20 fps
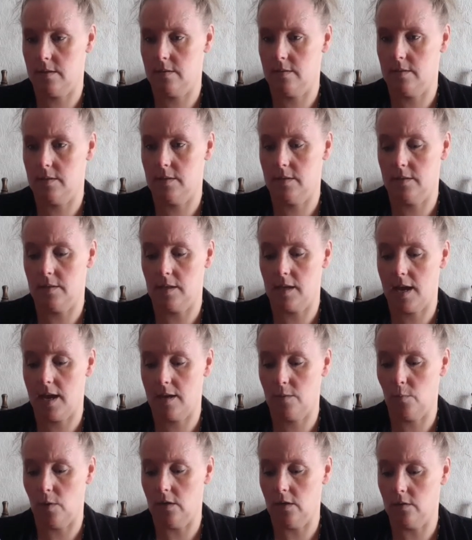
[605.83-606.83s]
This is A
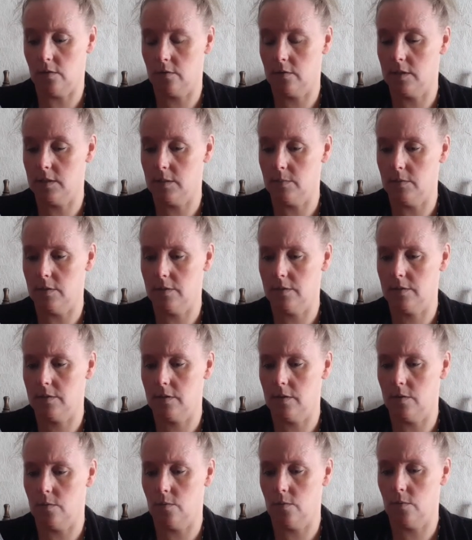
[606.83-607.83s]
Cadwell Christmas.
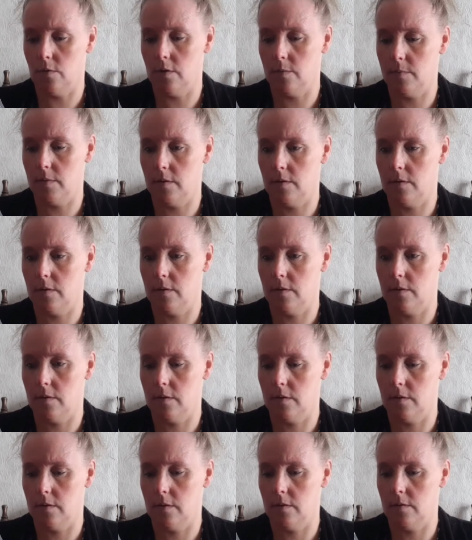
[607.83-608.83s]
A warm
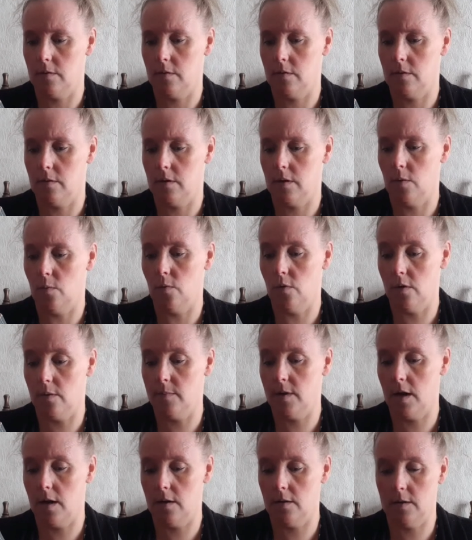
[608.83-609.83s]
a warm
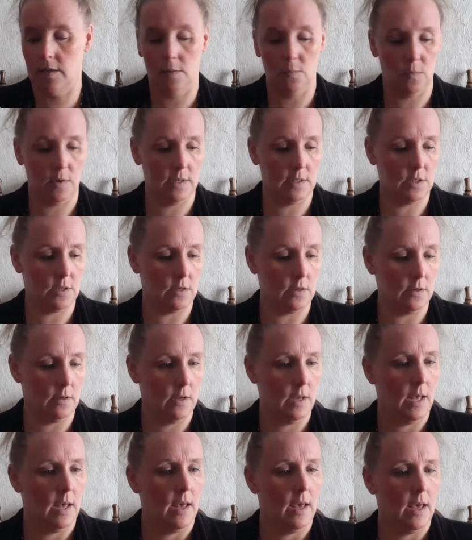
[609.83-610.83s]
heart in winter.
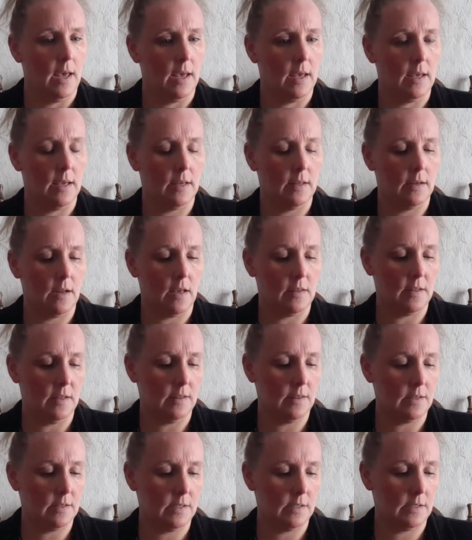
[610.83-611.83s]
And I think
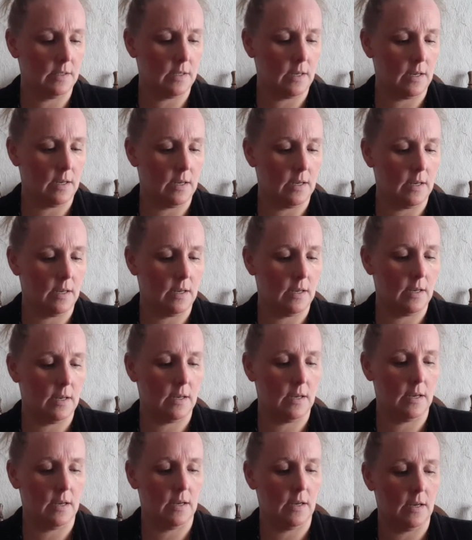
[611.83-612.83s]
this is,
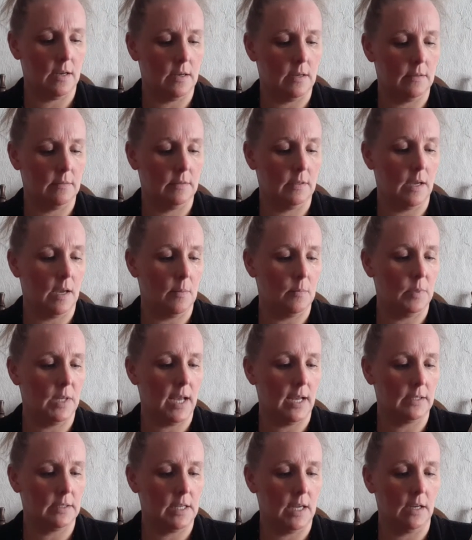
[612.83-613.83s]

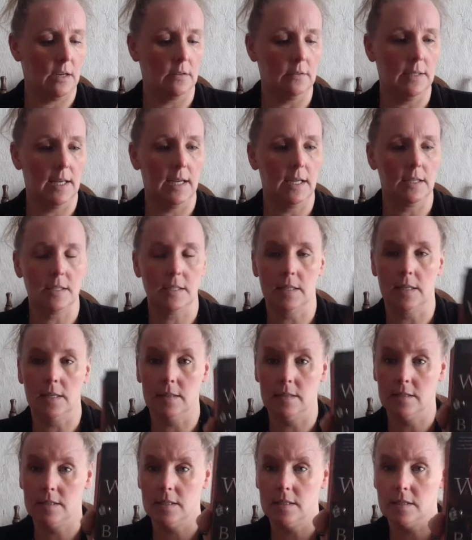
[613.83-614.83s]
Black Dagger Legacy.
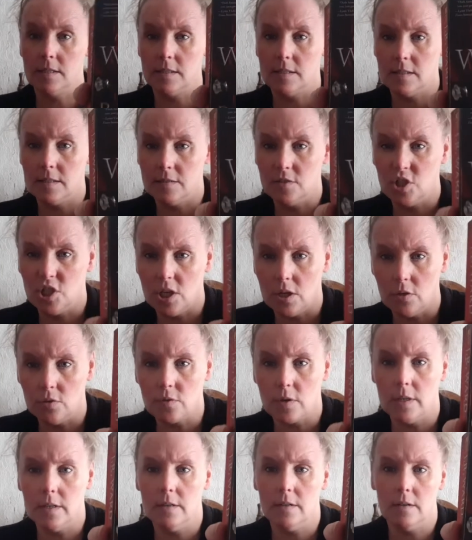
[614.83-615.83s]
This is
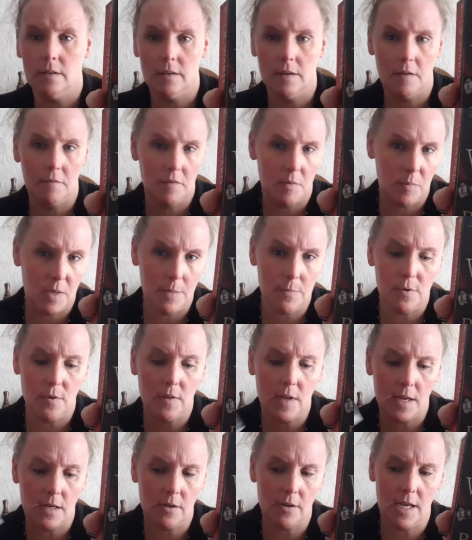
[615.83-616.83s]
children of the people
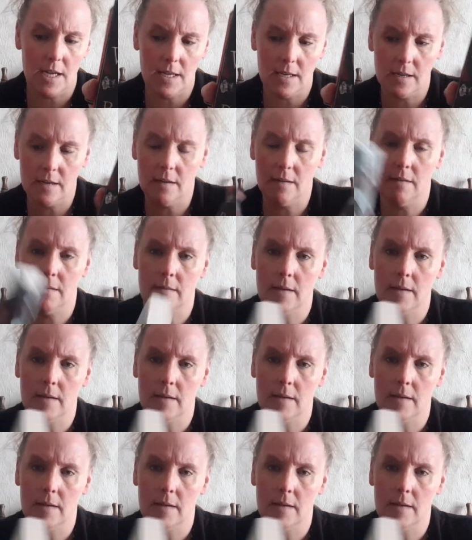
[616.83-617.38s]
that are in